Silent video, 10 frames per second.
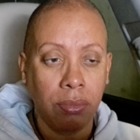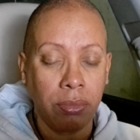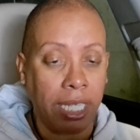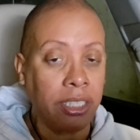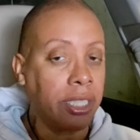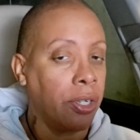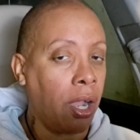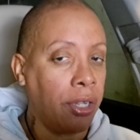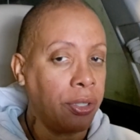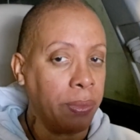That's their
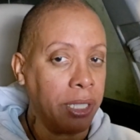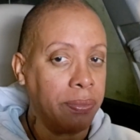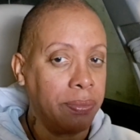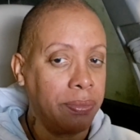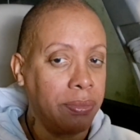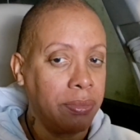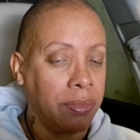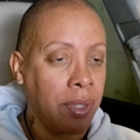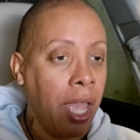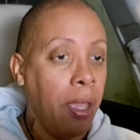argument.
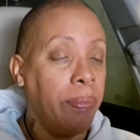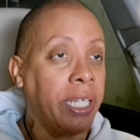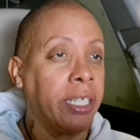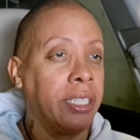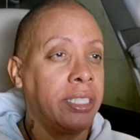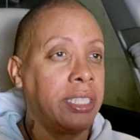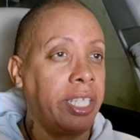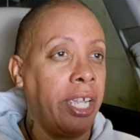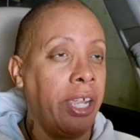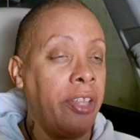Because
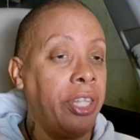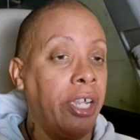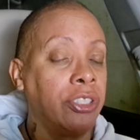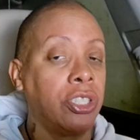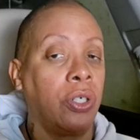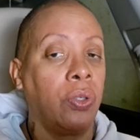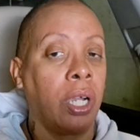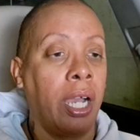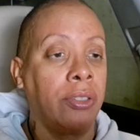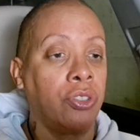they're in their soul
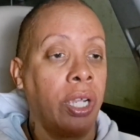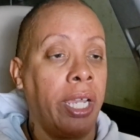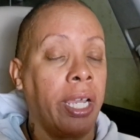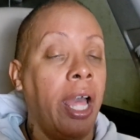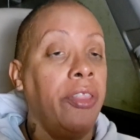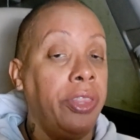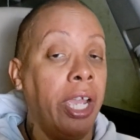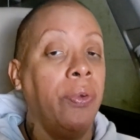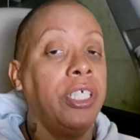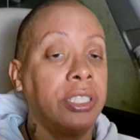contract,
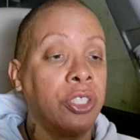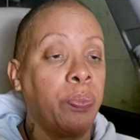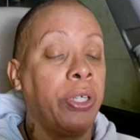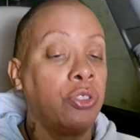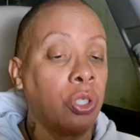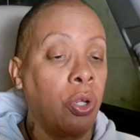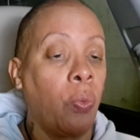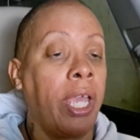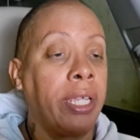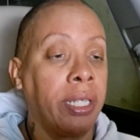there is a spiritual
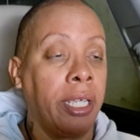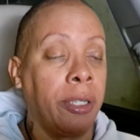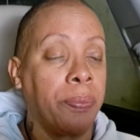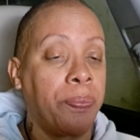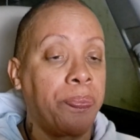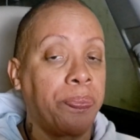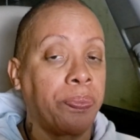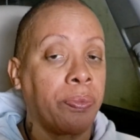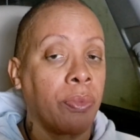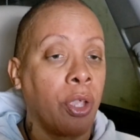awakening
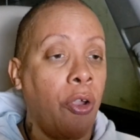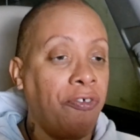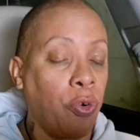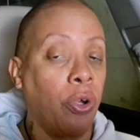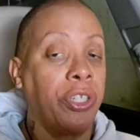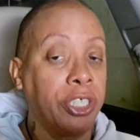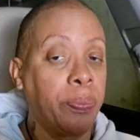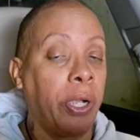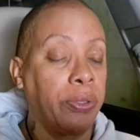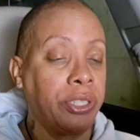for this
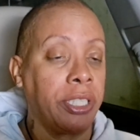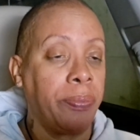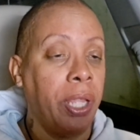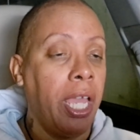person